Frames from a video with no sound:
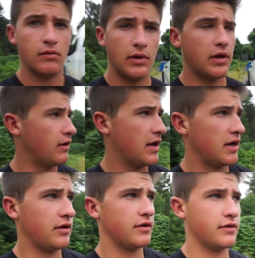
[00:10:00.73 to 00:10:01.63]
we go
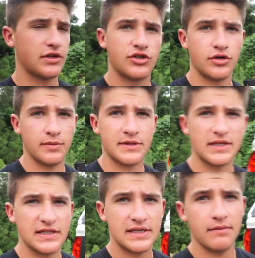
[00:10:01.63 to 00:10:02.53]
ahead and go to Extremists
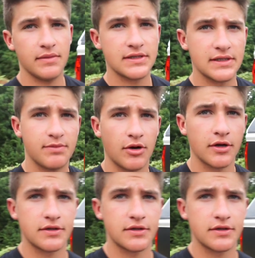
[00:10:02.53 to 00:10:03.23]
in the same business park.